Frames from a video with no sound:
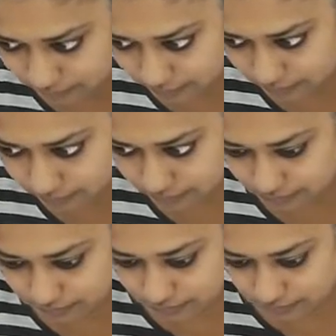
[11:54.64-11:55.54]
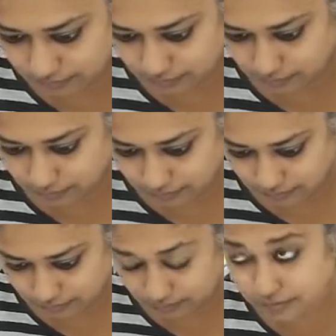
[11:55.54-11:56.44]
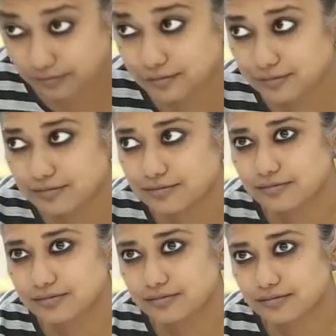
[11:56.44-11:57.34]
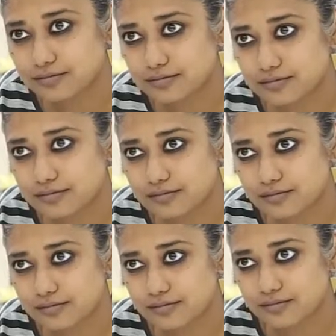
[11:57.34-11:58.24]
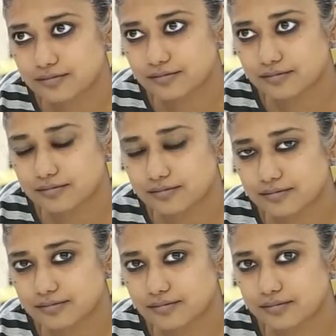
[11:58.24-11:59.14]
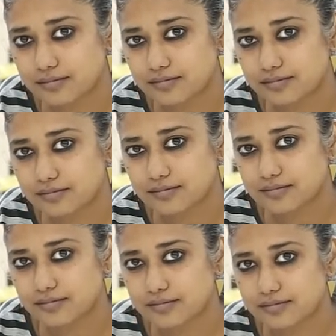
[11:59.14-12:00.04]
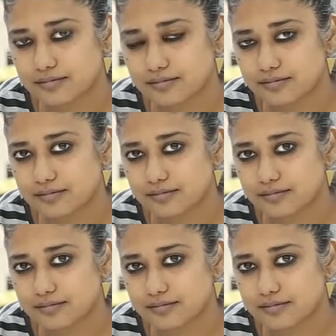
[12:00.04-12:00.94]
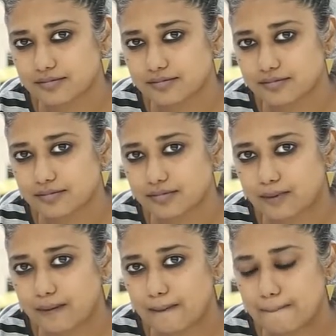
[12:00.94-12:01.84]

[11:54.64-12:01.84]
No words are spoken by the person on screen.